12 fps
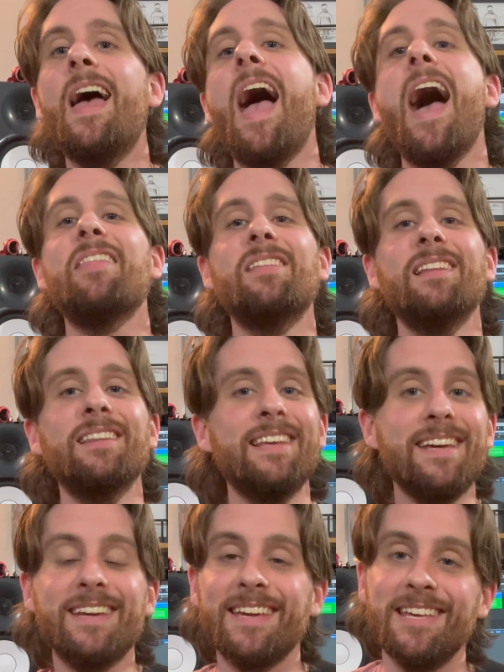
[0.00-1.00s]
at the
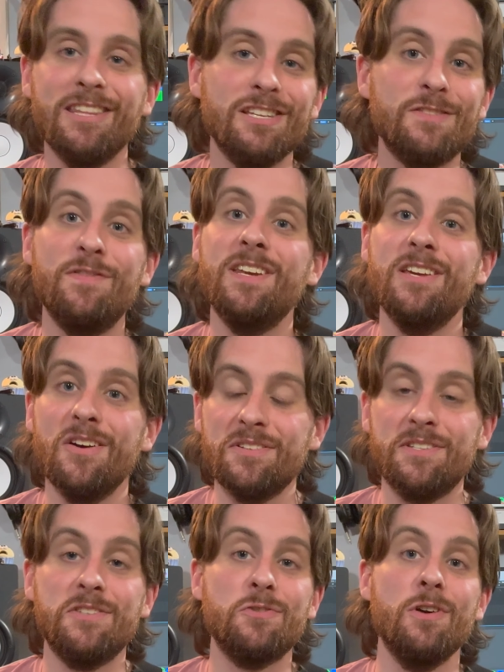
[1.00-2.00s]
link in this video's
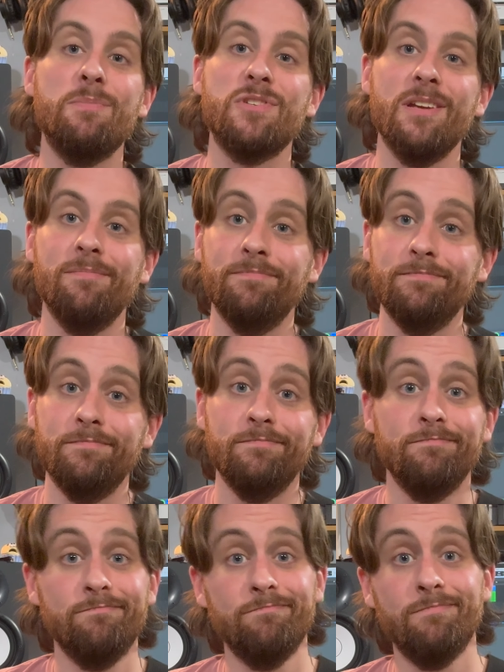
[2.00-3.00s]
description.
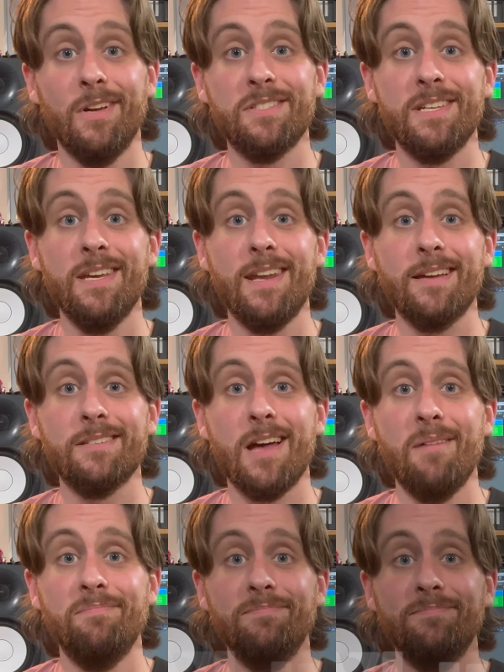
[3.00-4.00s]
I'll see you next time.